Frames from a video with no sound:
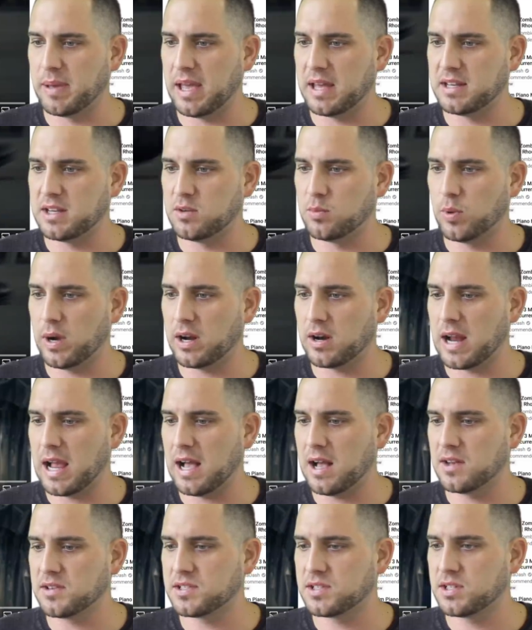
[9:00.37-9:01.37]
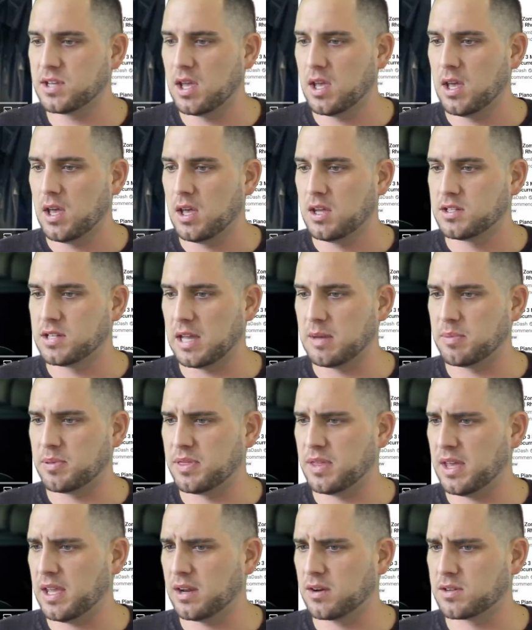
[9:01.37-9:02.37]
abandoned warehouse type
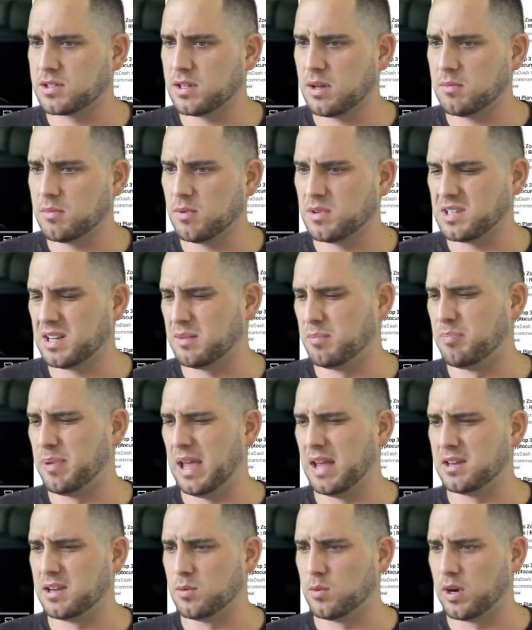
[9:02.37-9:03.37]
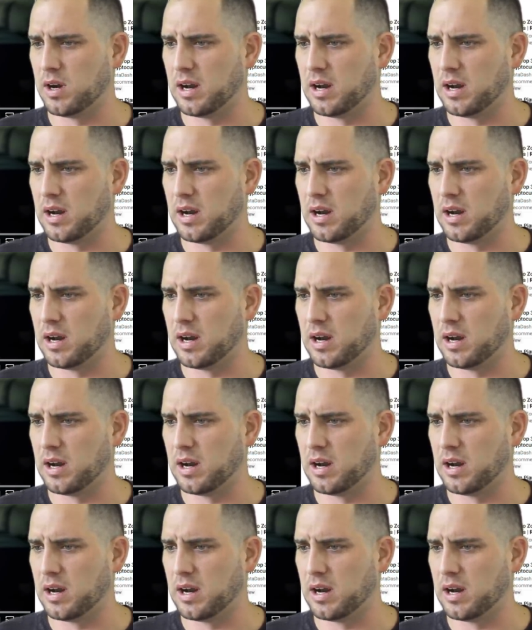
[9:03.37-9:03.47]
thing or something. Well, not abandoned